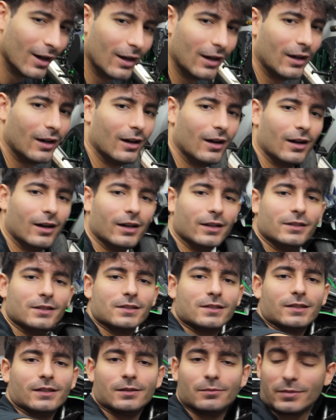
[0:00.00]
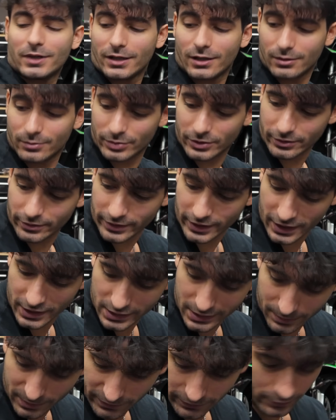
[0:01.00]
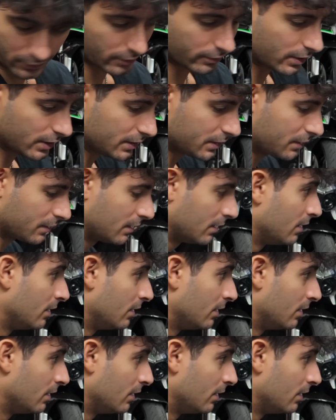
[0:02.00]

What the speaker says: I just hit my elbow on the HP4 race.